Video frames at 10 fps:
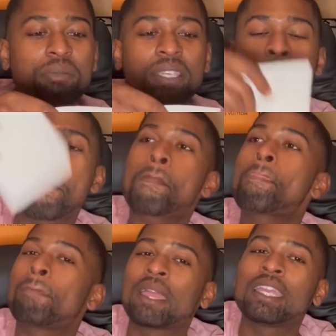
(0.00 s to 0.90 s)
me?
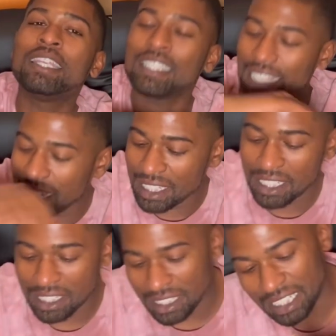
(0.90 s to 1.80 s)
Get that
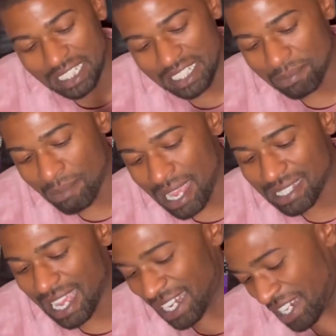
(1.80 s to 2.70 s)
Adidas
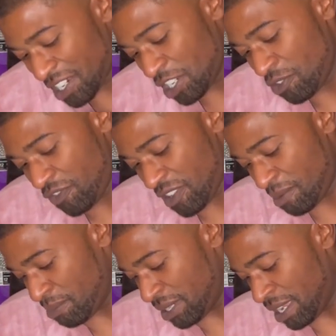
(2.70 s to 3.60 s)
mess out of here, you feel
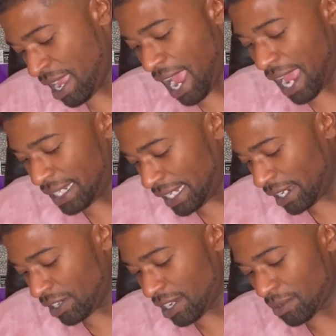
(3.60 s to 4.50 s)
me? But I did
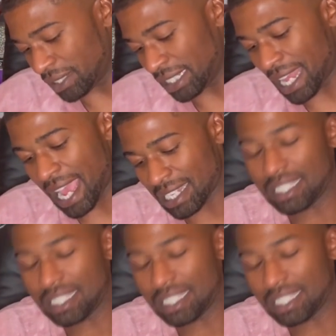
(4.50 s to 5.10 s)
hear that was the last